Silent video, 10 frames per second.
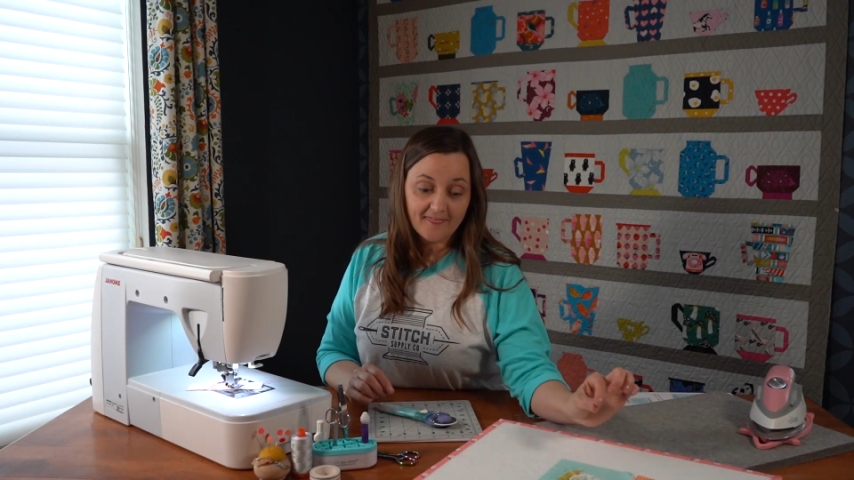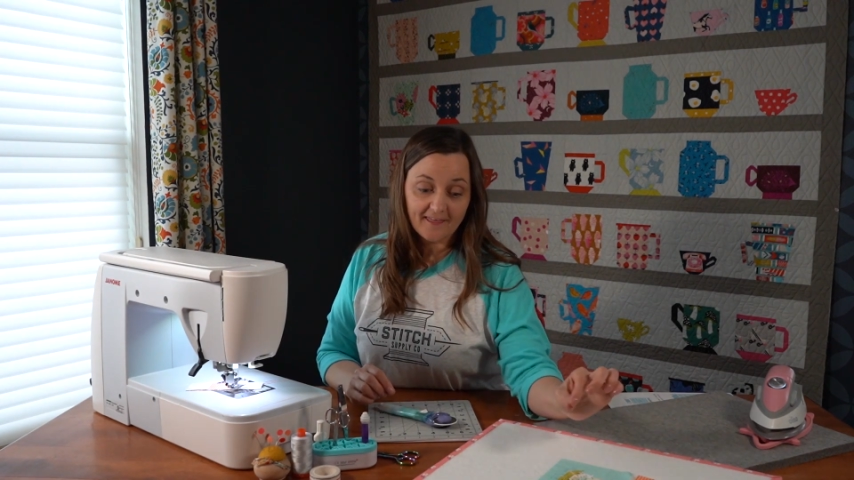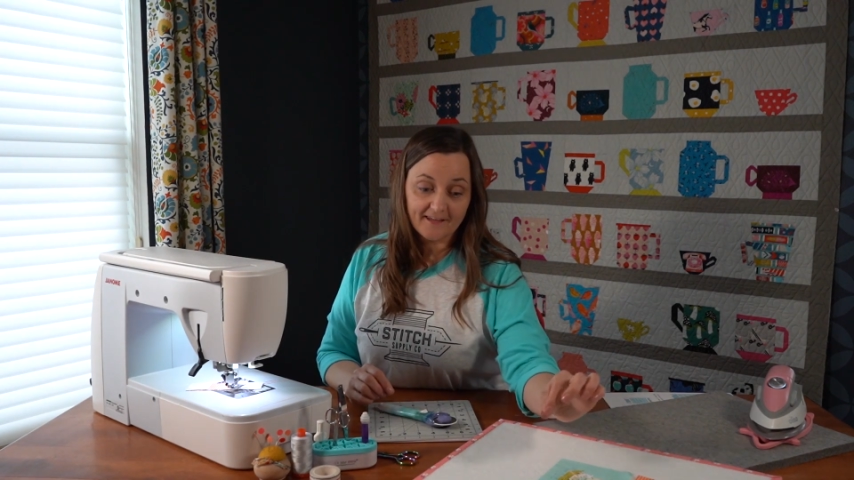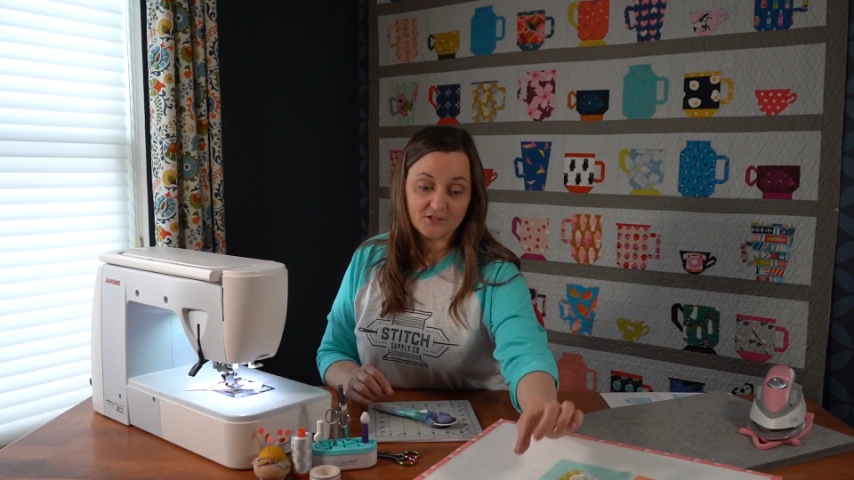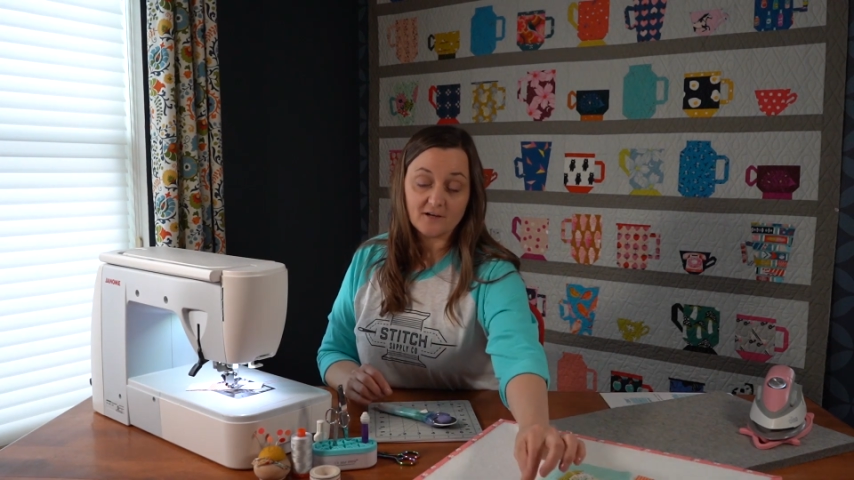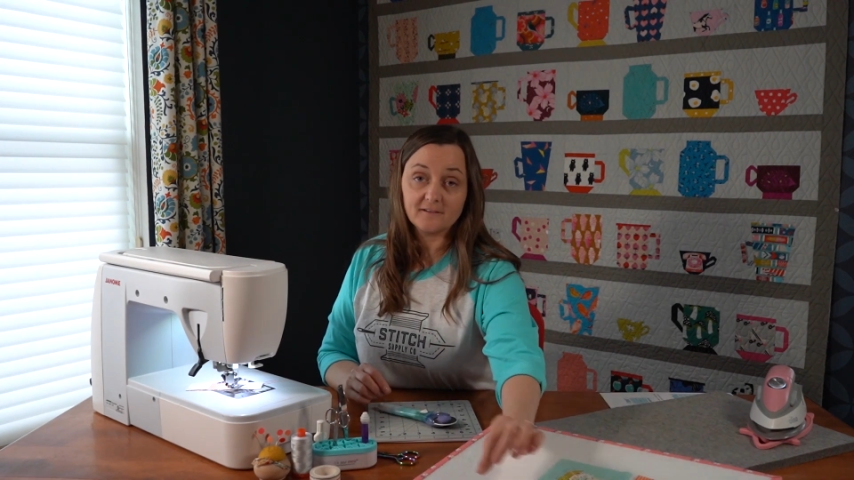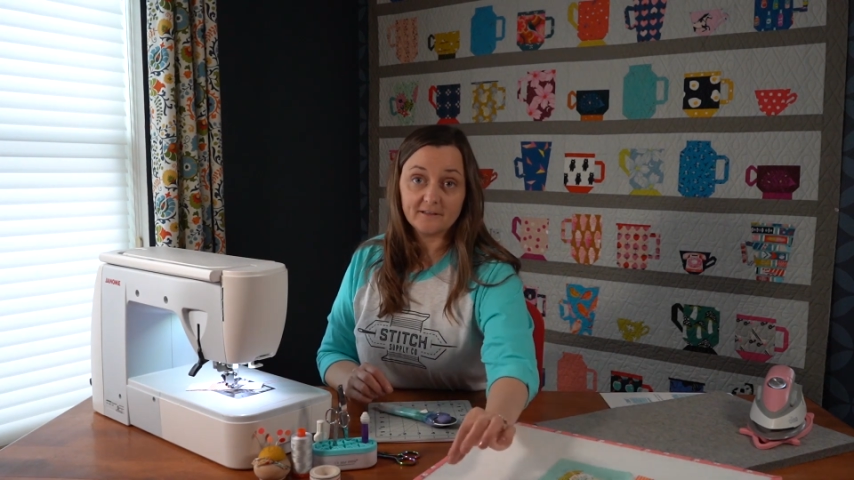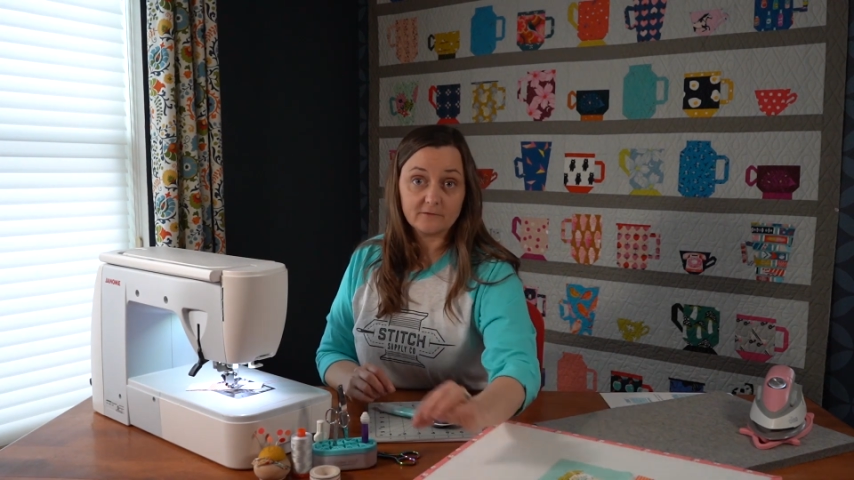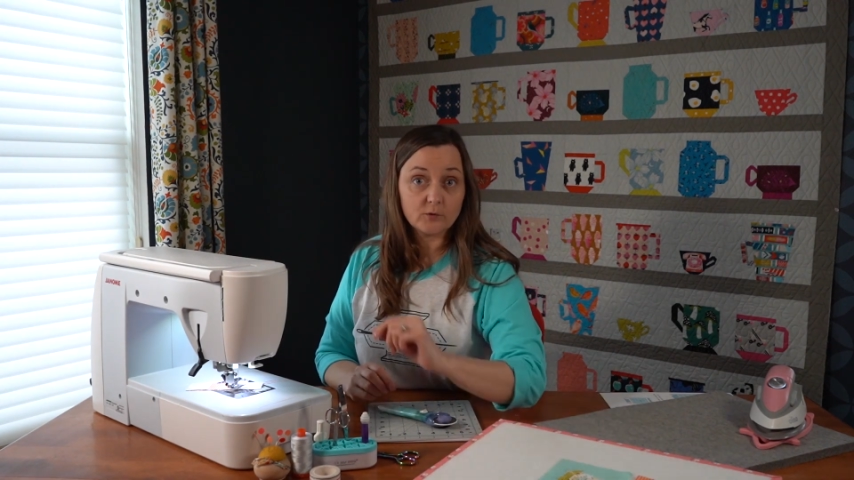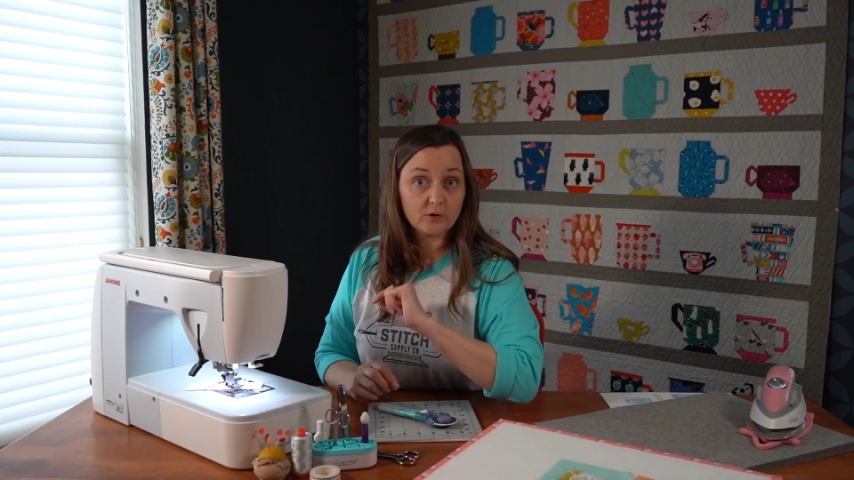they draw a
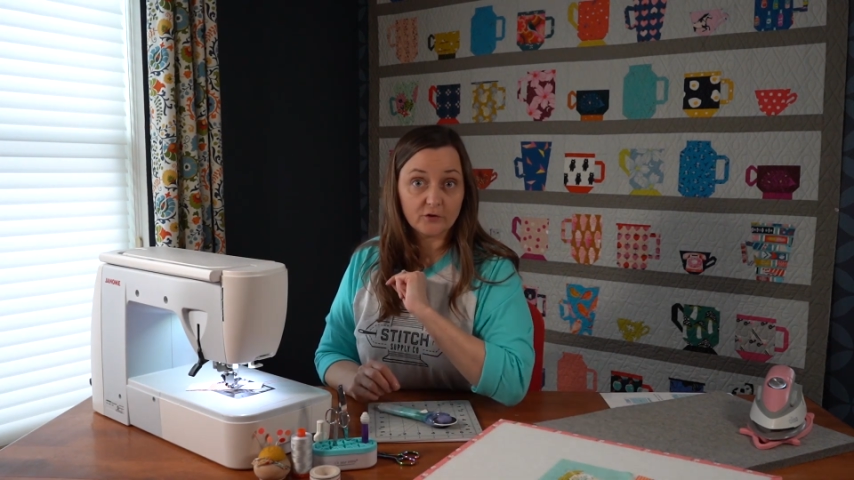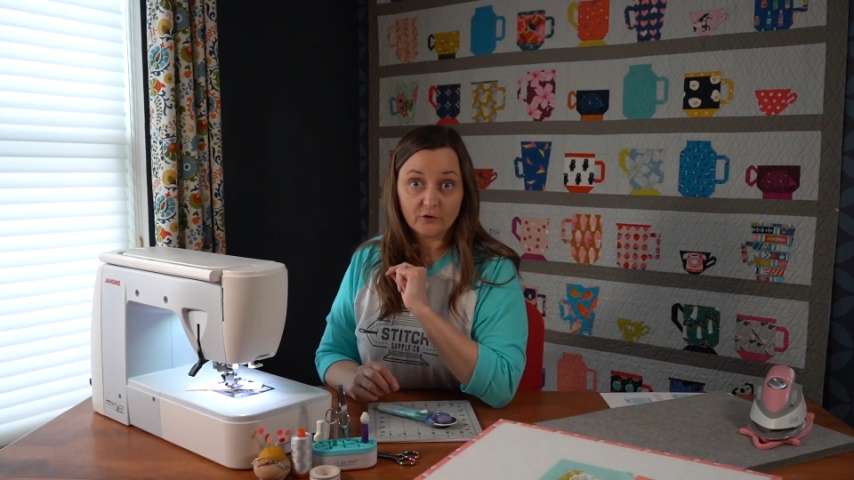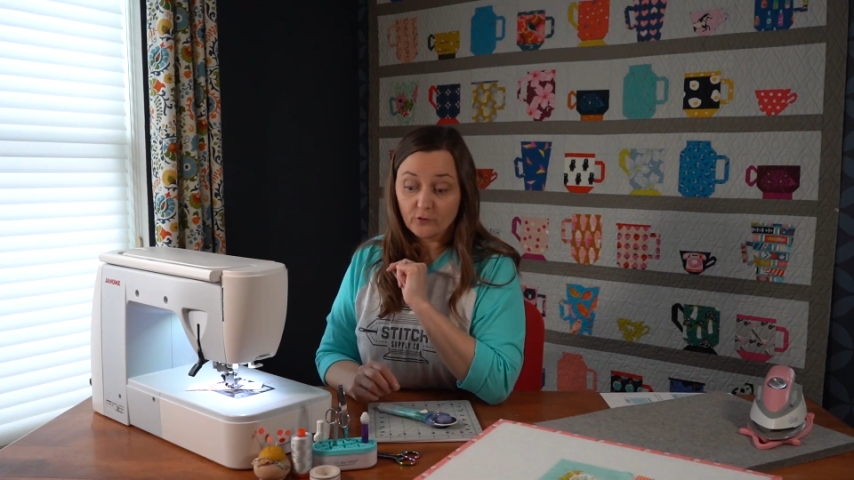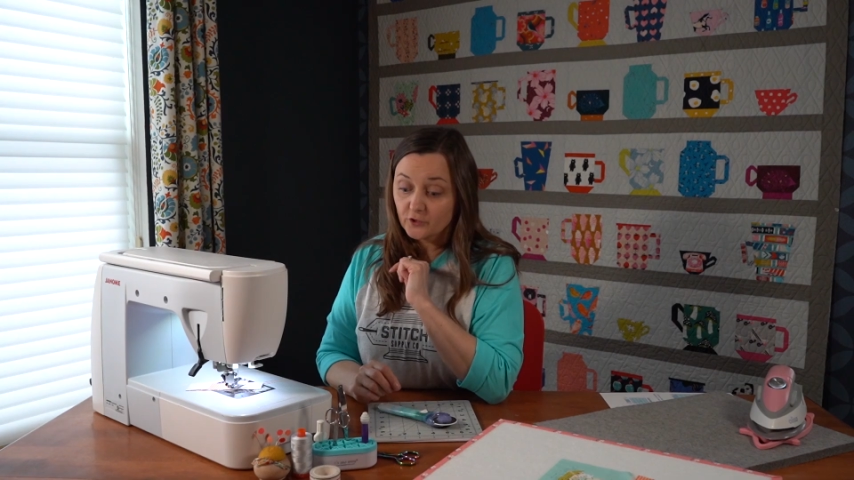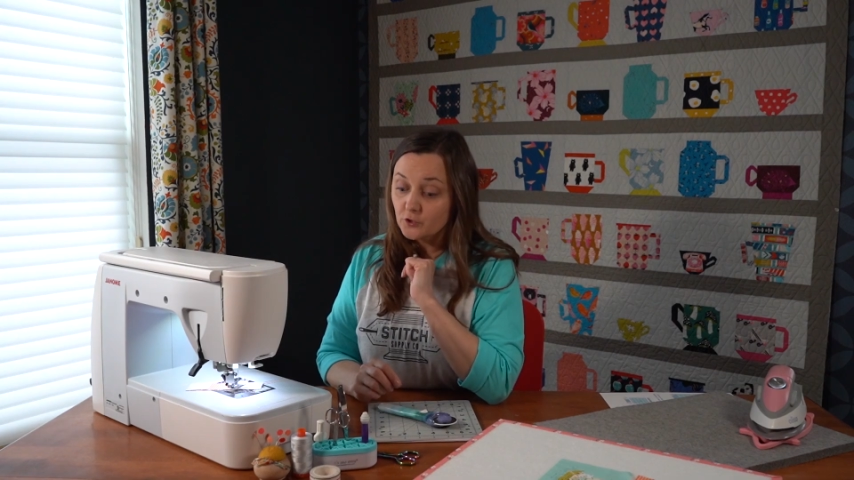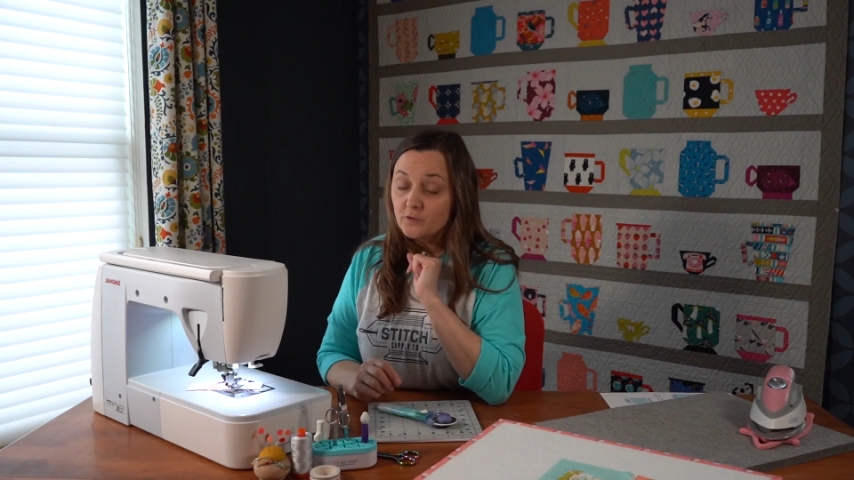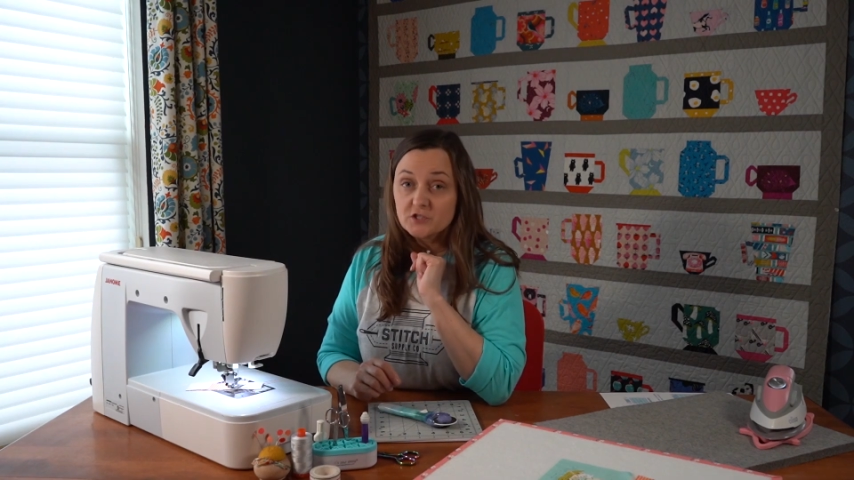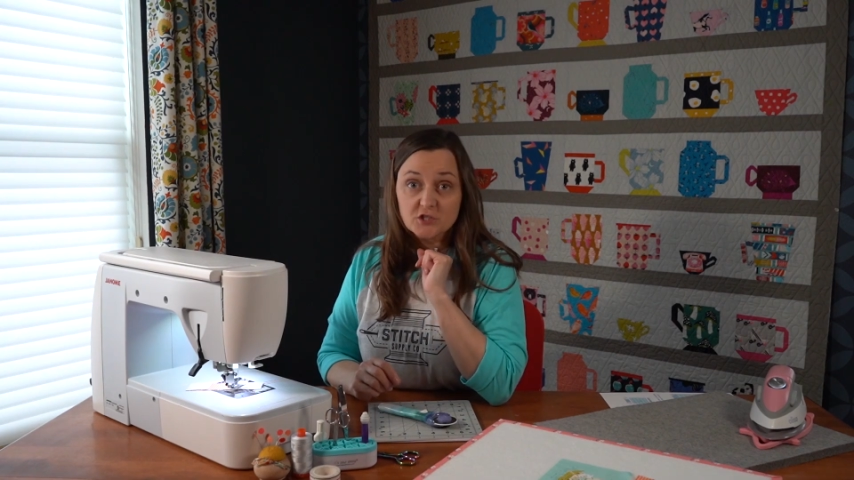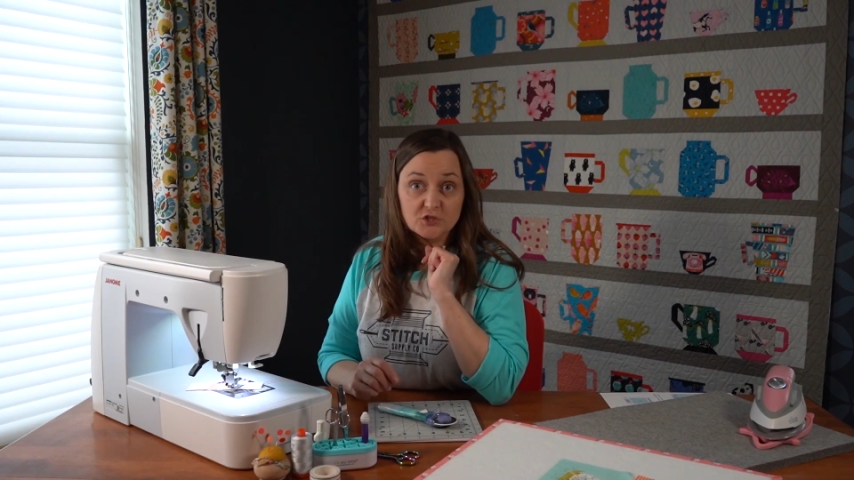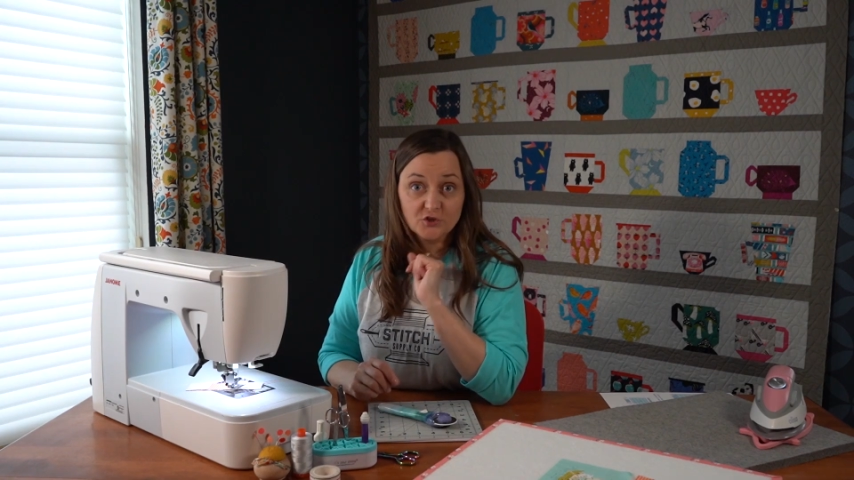line from corner to corner,
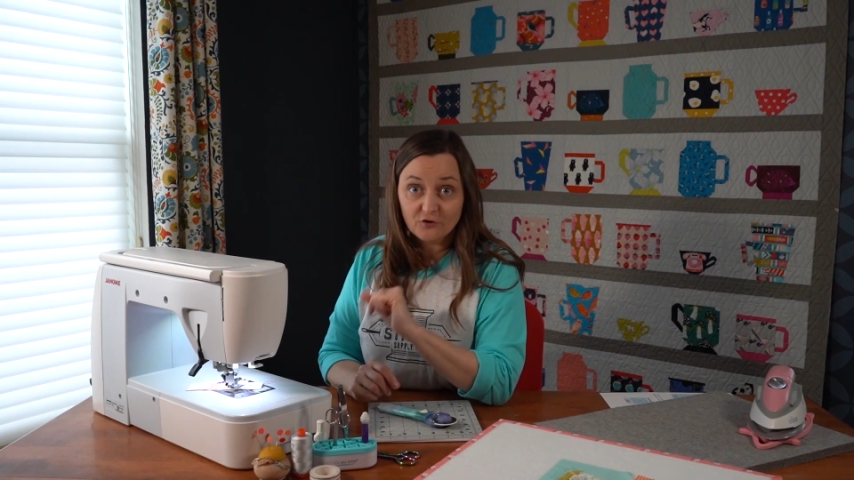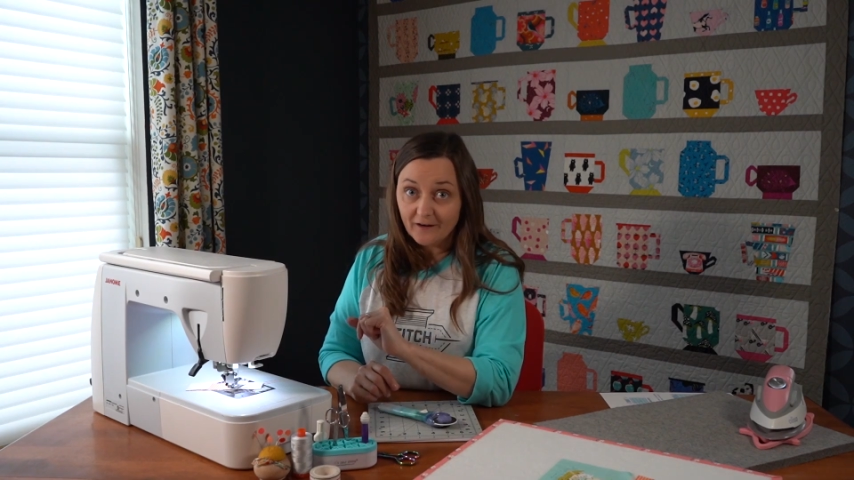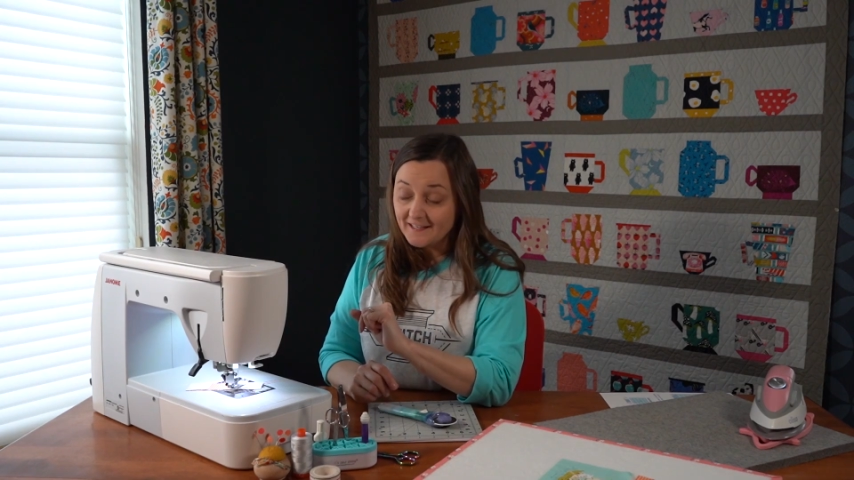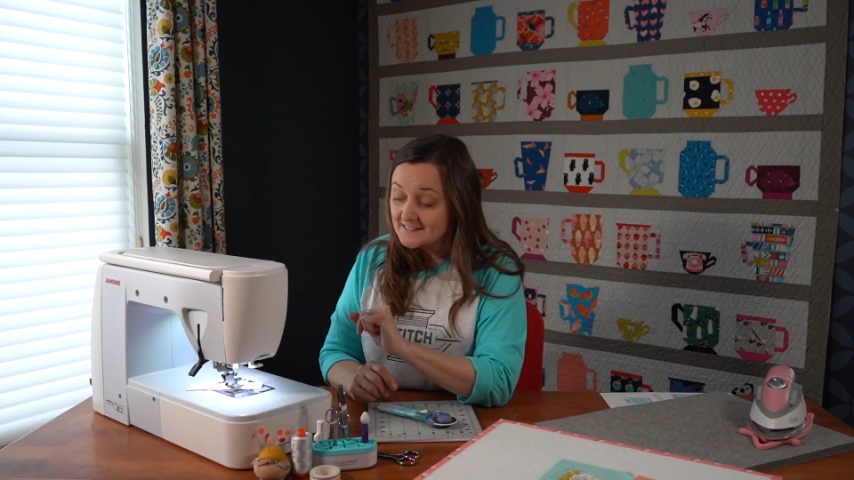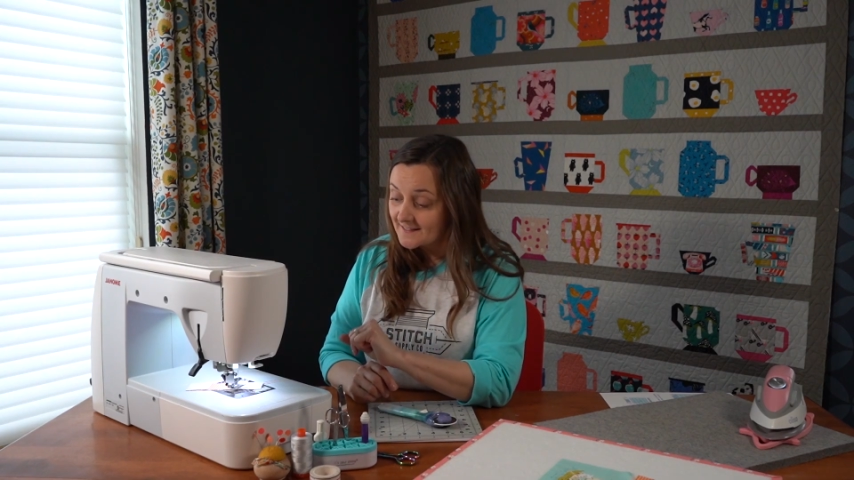which is great.